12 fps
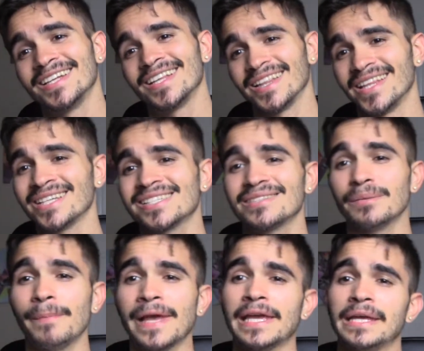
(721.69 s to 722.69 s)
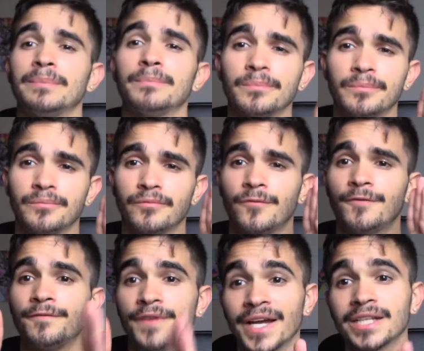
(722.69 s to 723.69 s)
That's the main
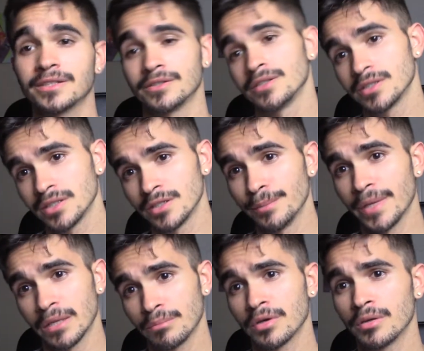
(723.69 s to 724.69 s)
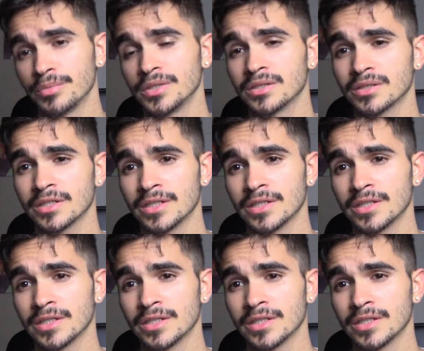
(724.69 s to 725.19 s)
factor, the main purpose.